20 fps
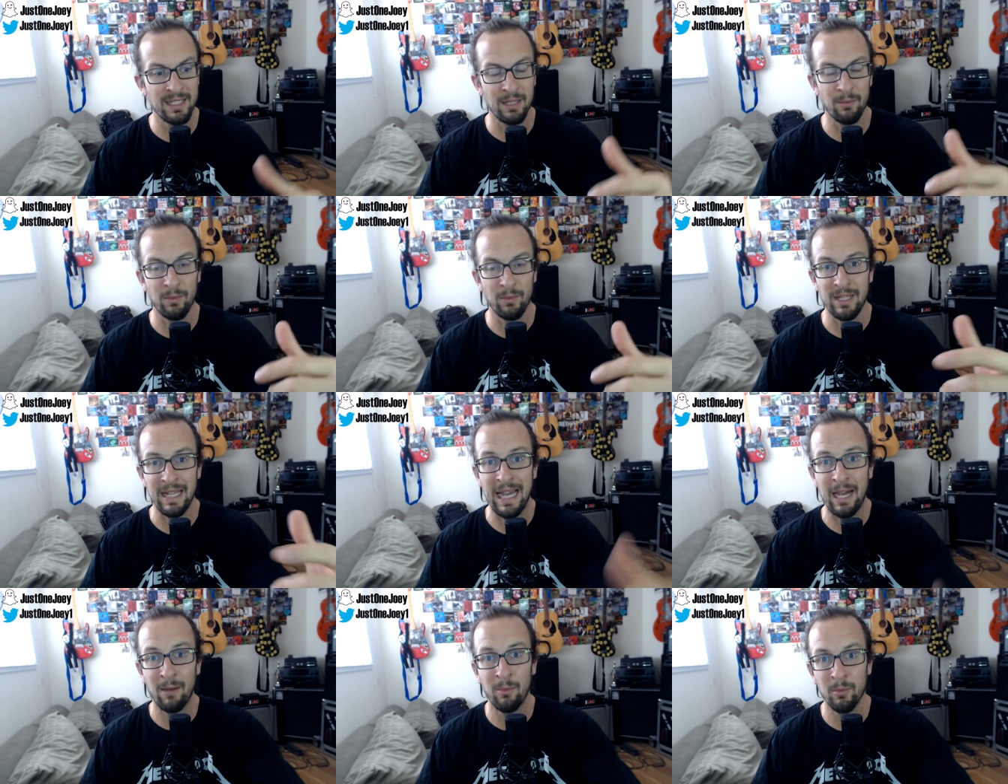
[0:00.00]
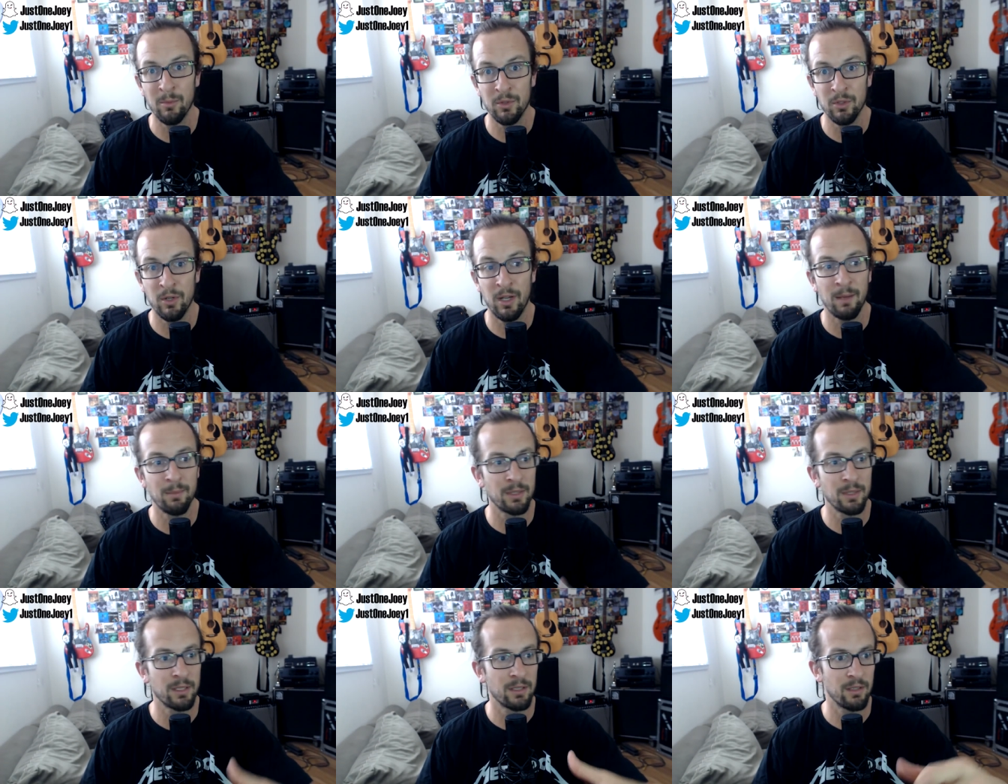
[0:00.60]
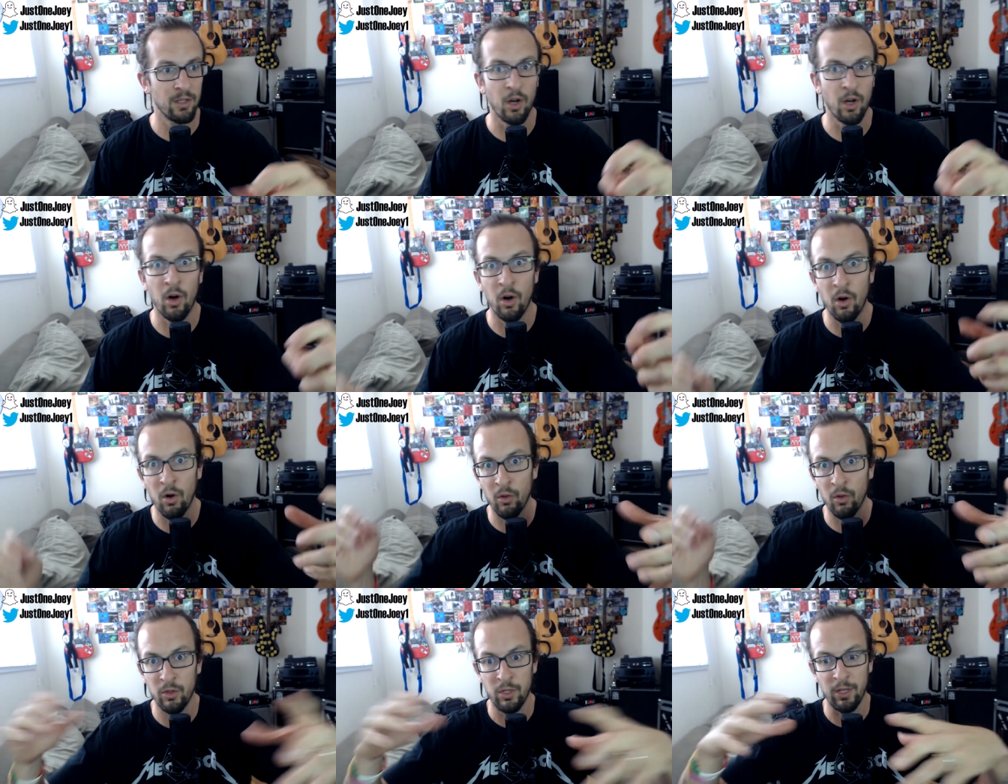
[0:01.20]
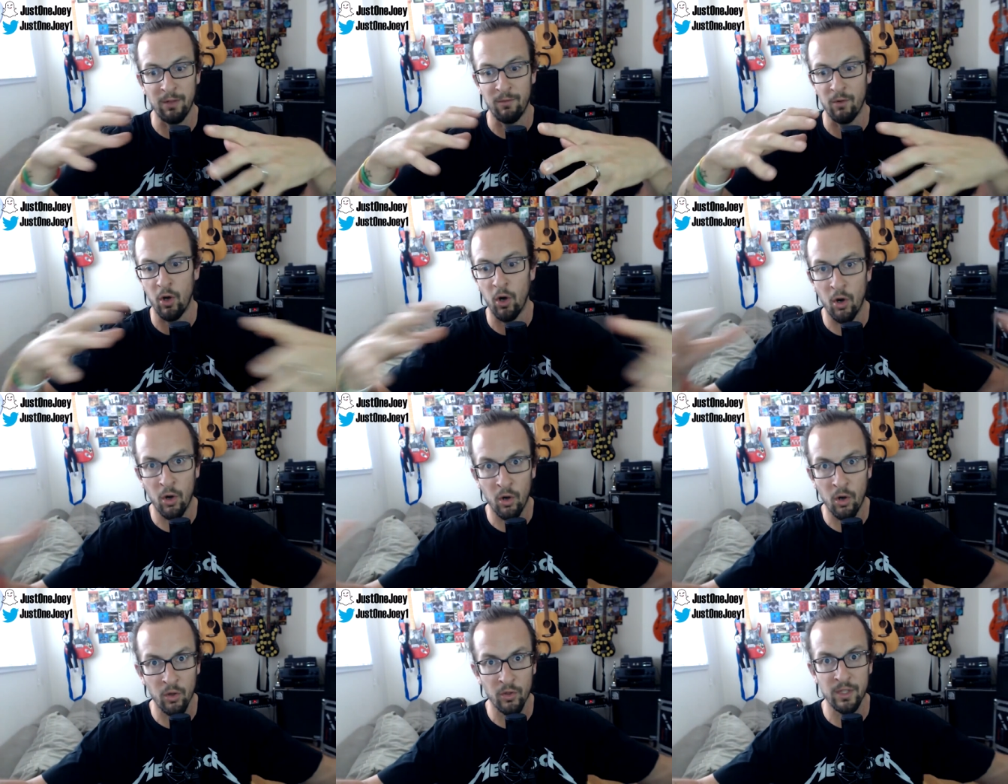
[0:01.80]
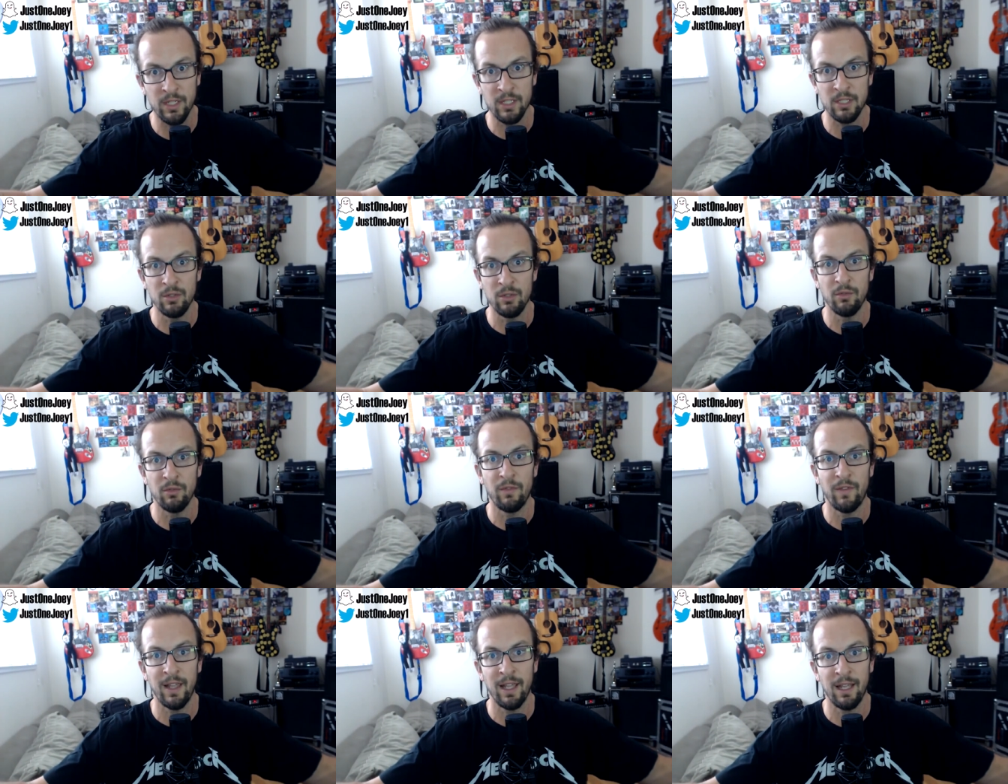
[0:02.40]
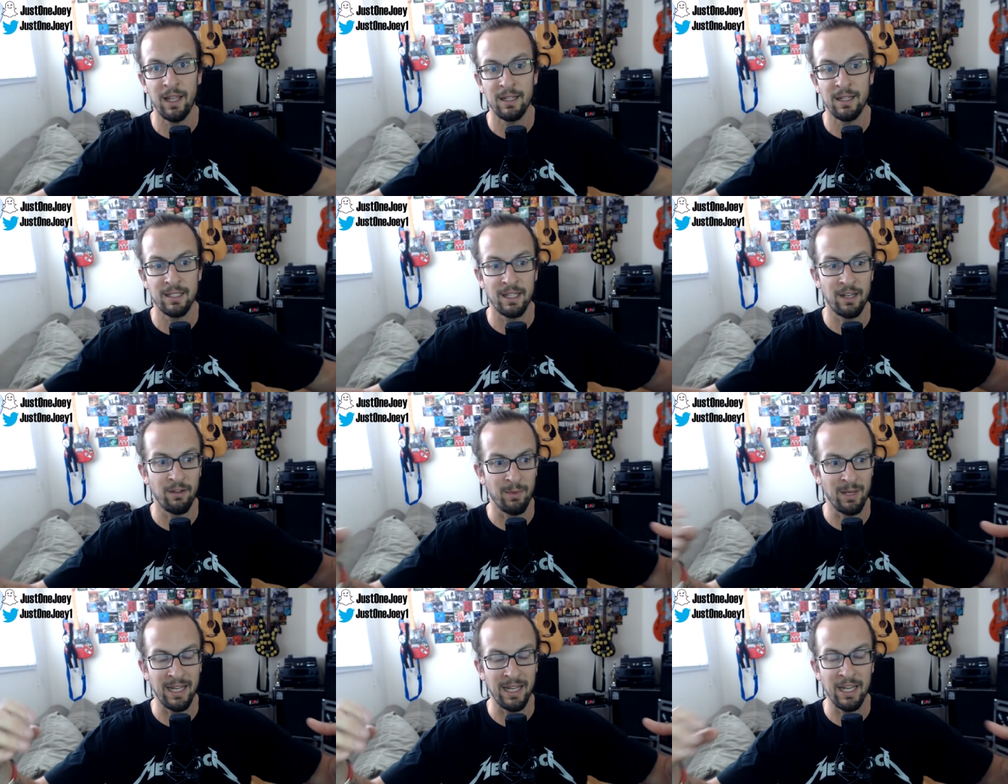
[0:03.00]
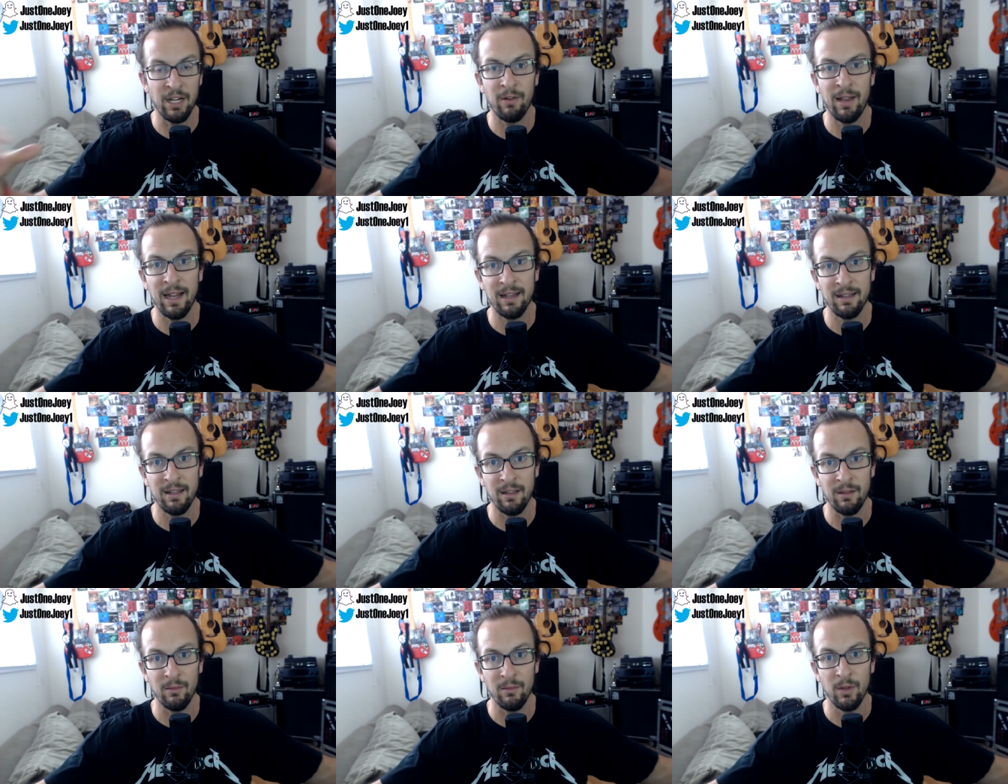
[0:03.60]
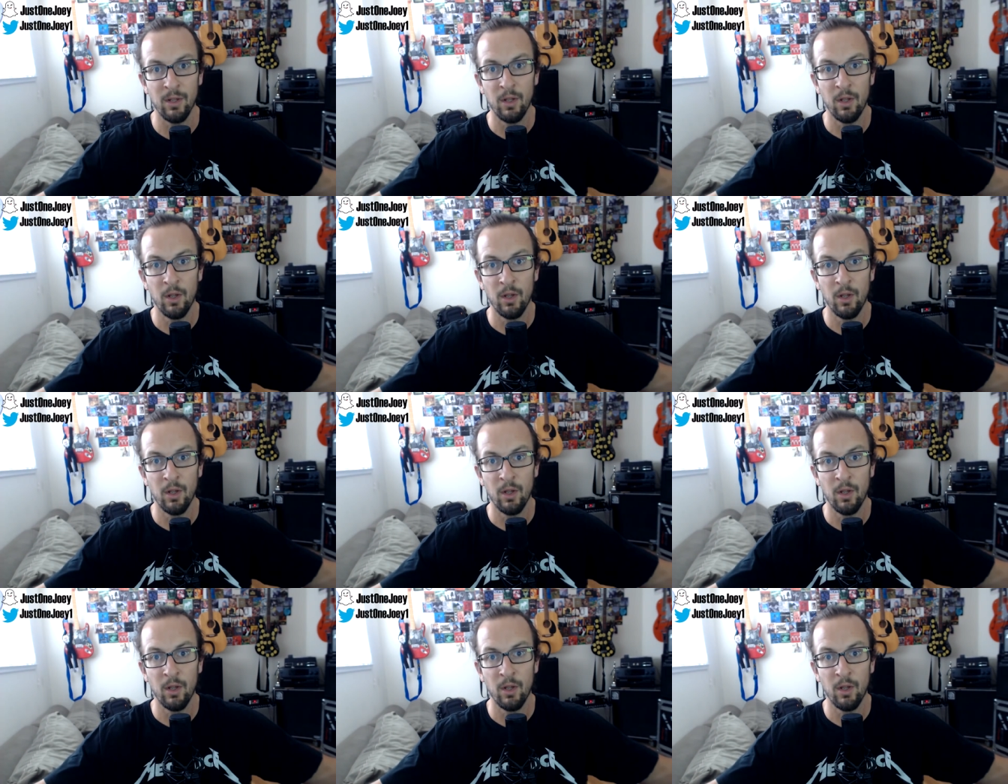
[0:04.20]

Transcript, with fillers: Then when the album drops, you have all these new fans that have been interacting